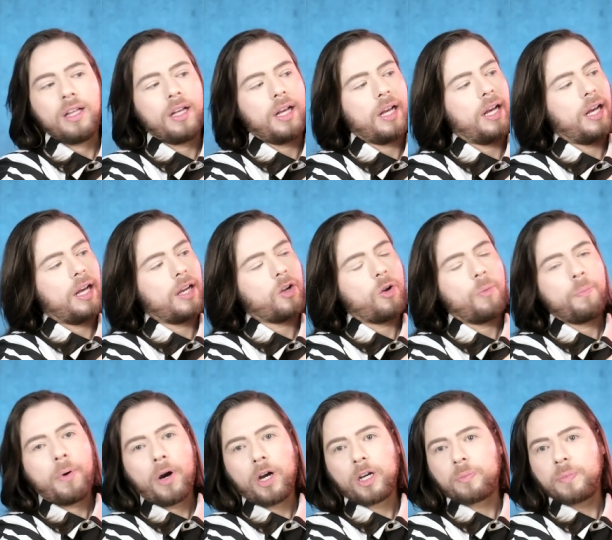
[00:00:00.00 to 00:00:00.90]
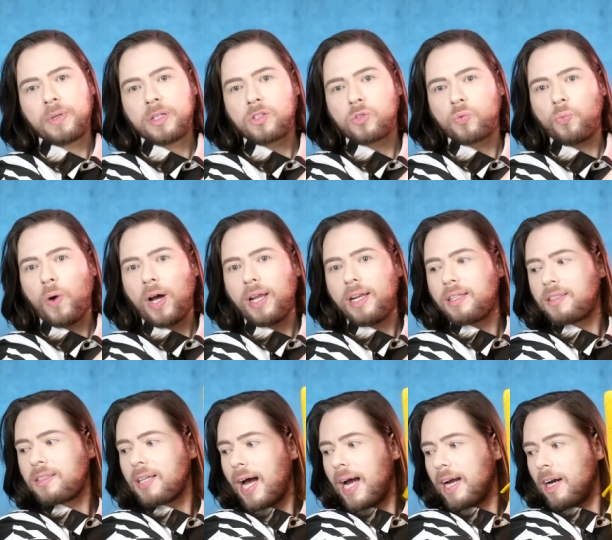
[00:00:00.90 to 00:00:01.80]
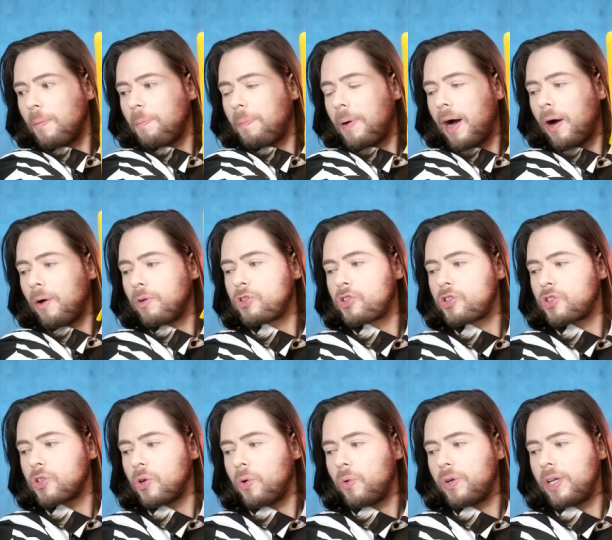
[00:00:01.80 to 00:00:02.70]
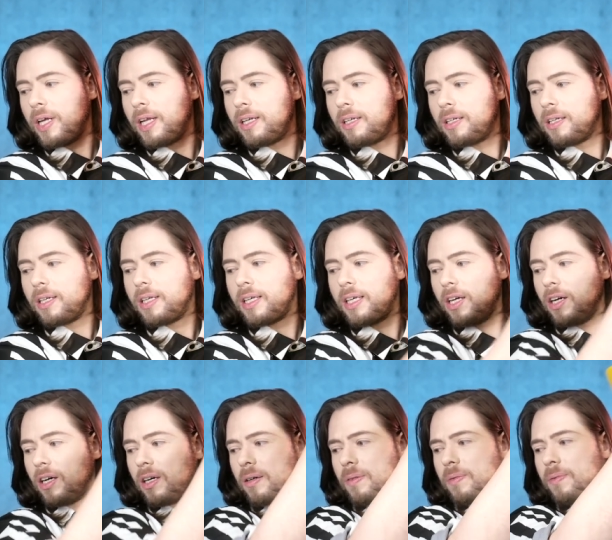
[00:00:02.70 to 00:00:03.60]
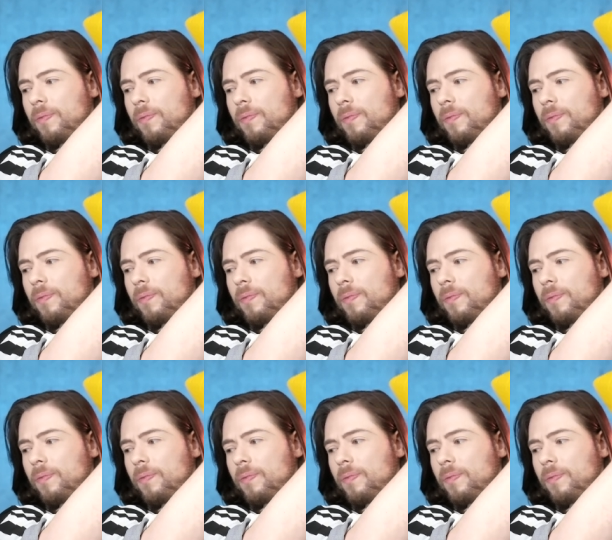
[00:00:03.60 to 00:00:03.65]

uh, compartments, one entire pouch sewn in here,